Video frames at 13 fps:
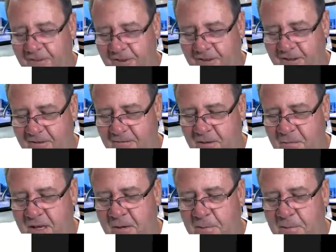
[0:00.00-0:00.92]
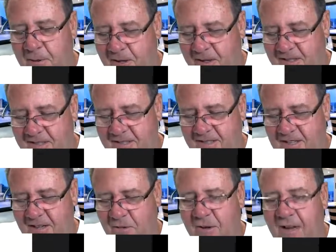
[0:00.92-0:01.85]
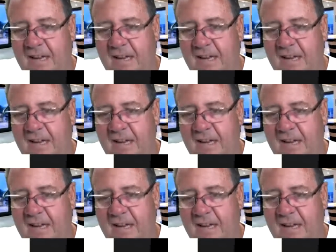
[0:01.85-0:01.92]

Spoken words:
for the menopause. We